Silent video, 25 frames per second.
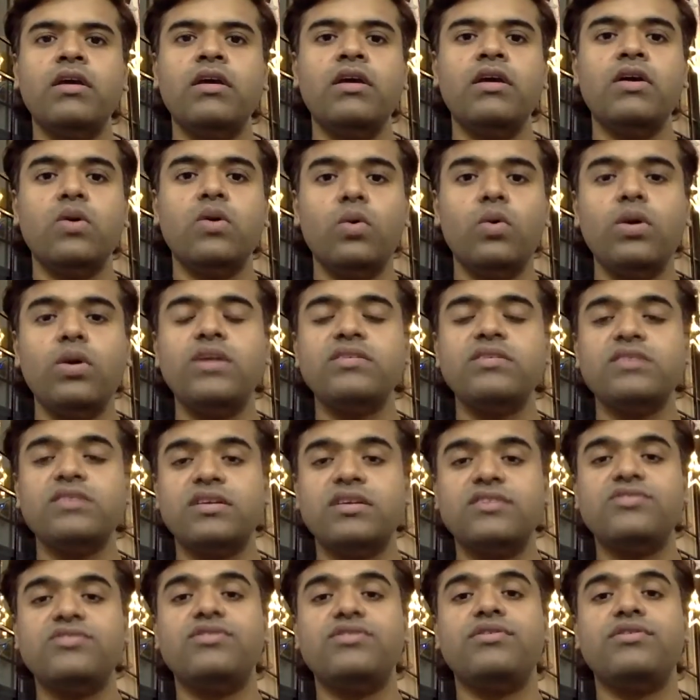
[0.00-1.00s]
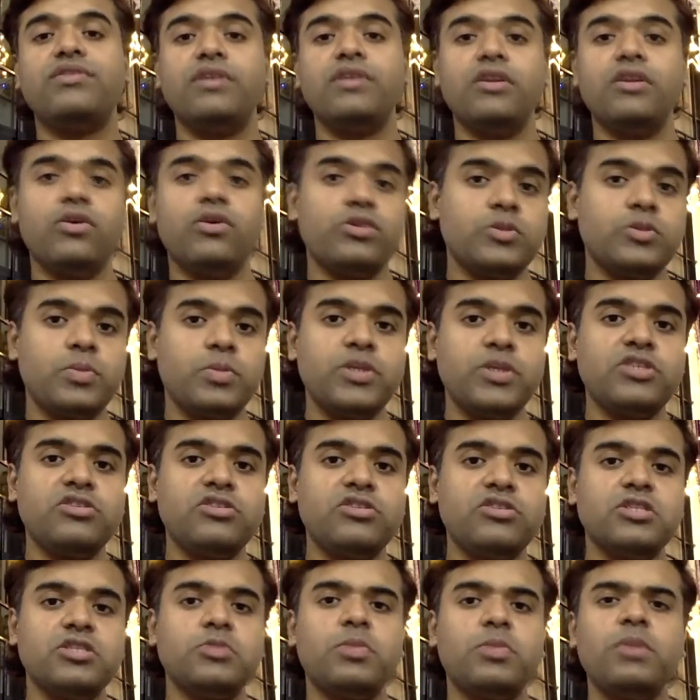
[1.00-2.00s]
gold is considered really
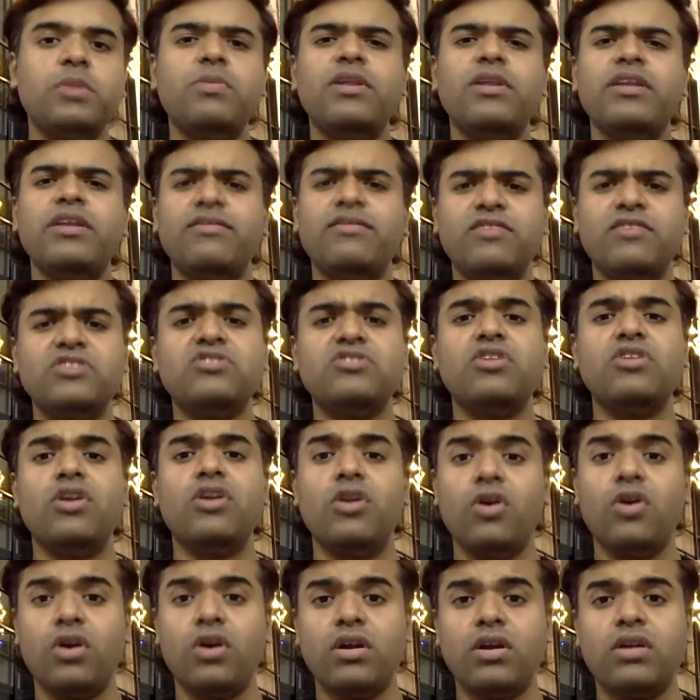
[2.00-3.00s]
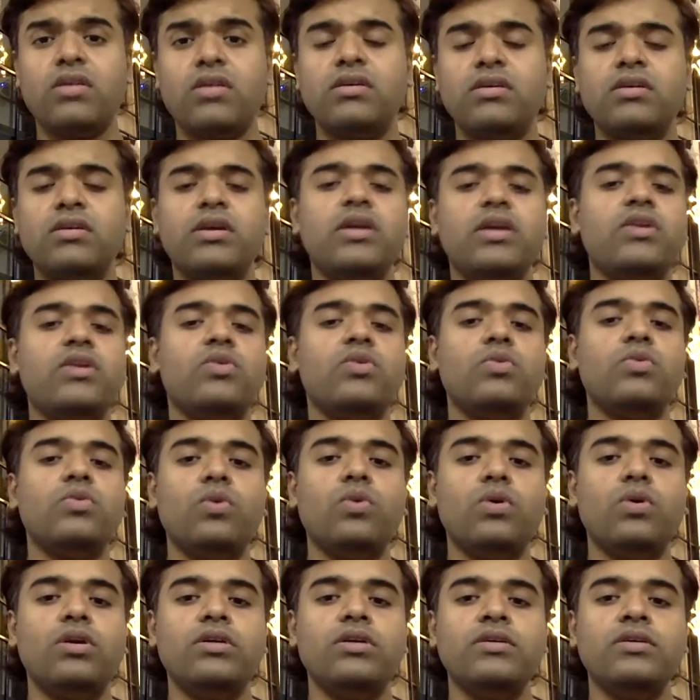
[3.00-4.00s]
auspicious. People invest a lot into
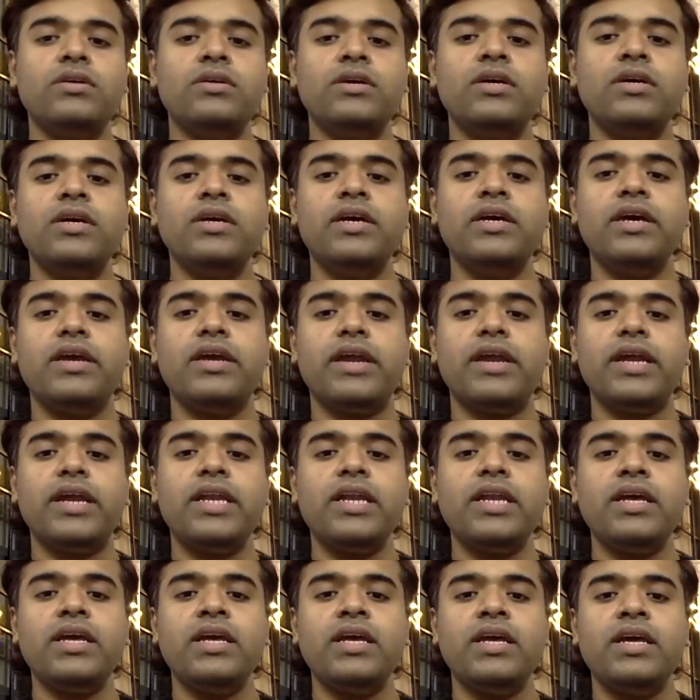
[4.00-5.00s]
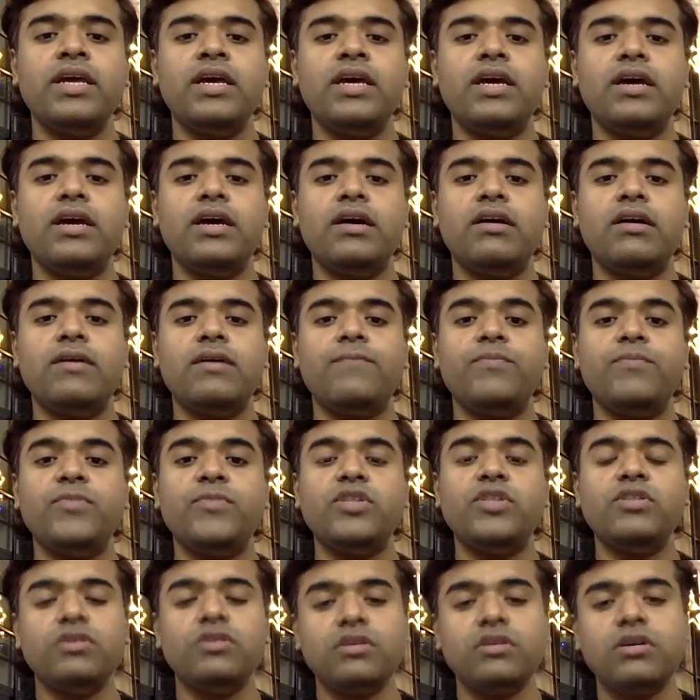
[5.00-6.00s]
gold, right?
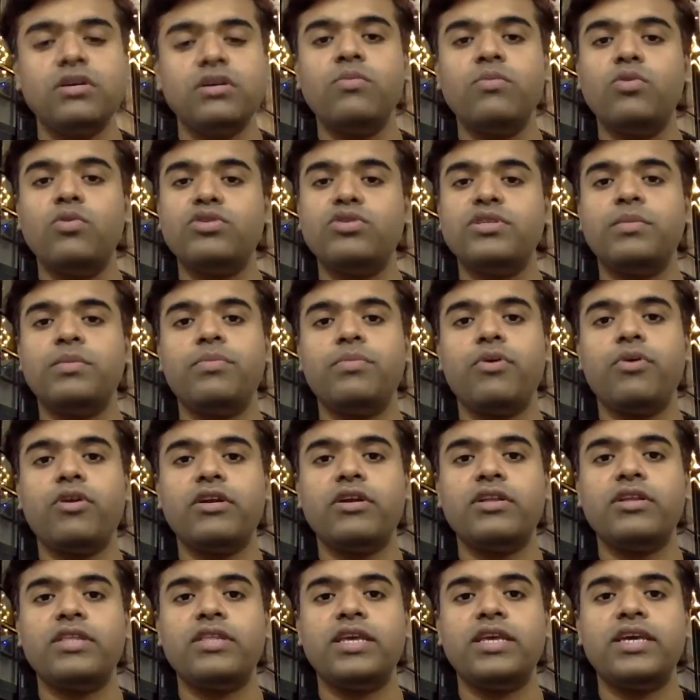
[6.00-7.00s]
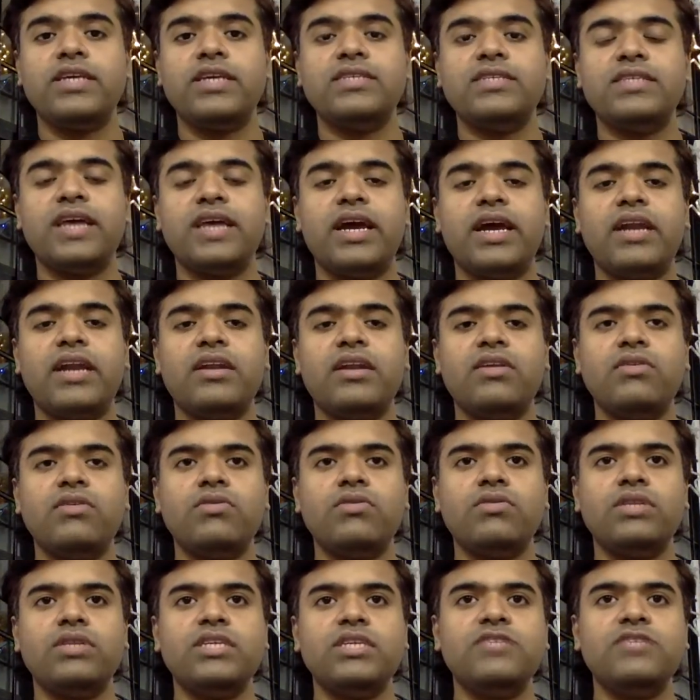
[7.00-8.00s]
The third most important thing is that
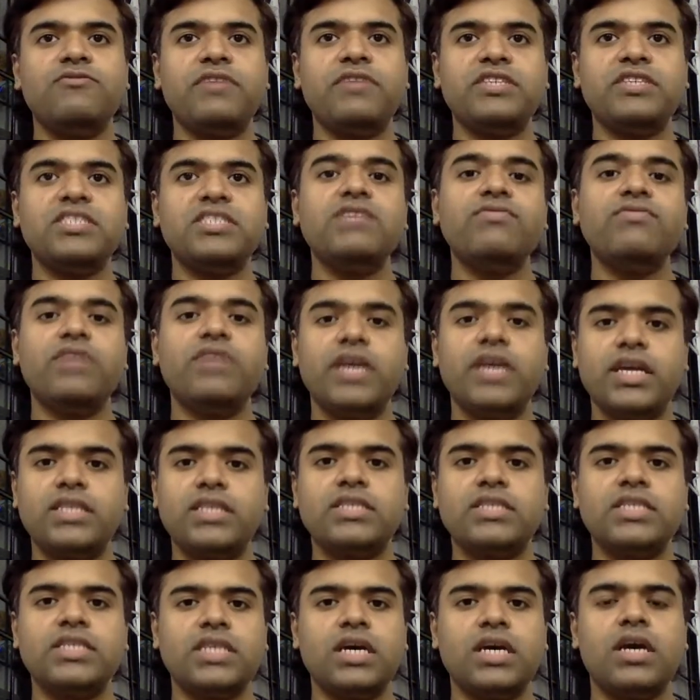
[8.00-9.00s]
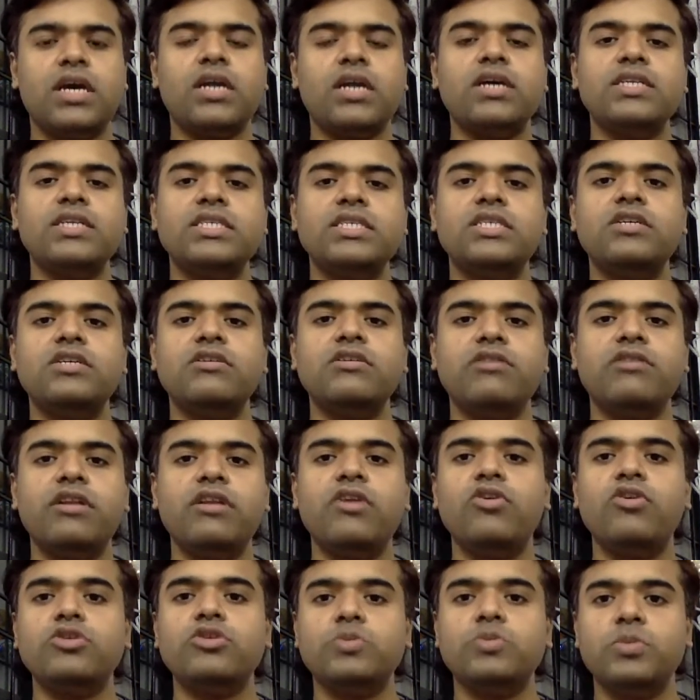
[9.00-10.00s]
these festive dates are considered
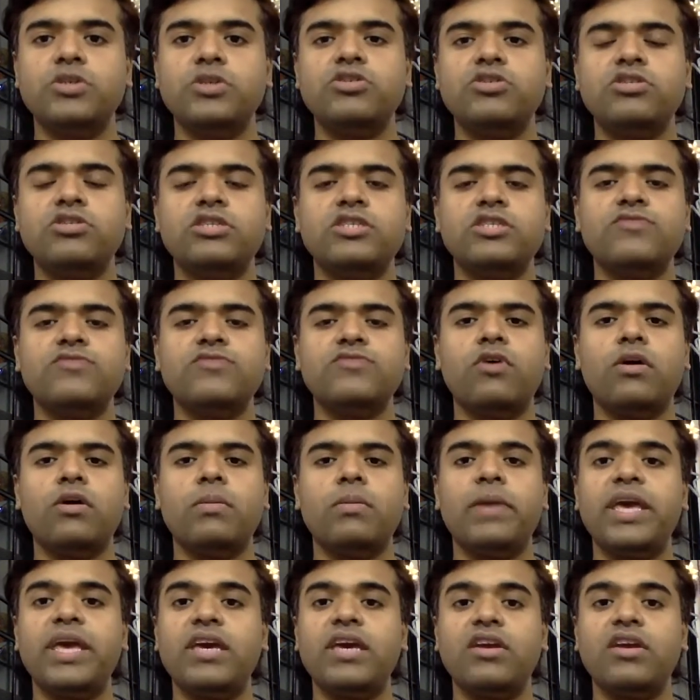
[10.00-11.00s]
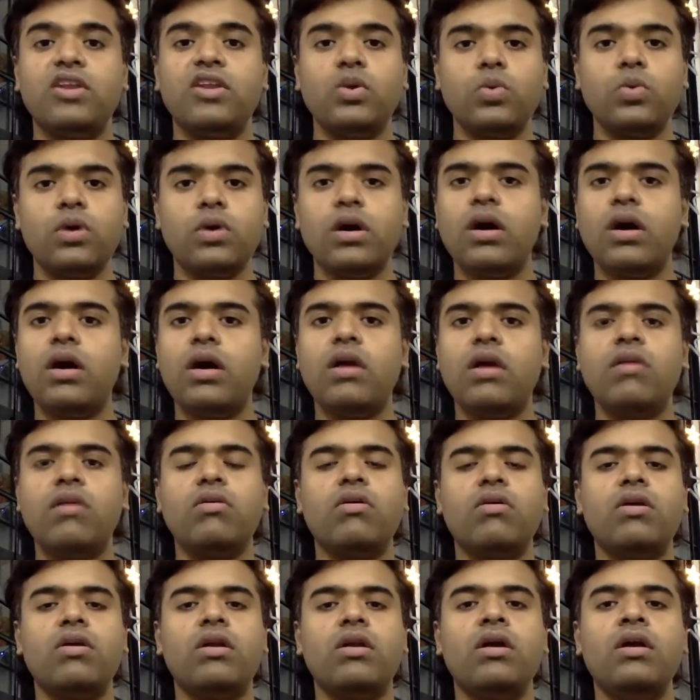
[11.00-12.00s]
really auspicious for buying a new car
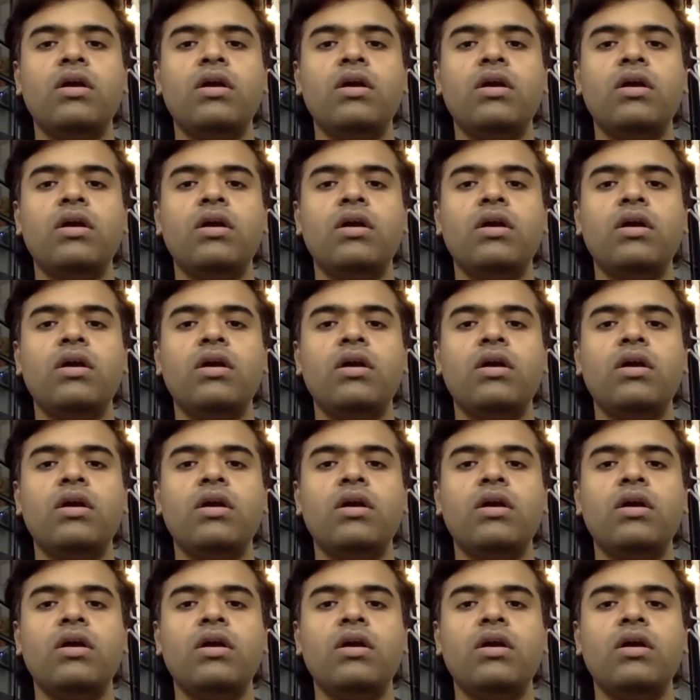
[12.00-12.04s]
or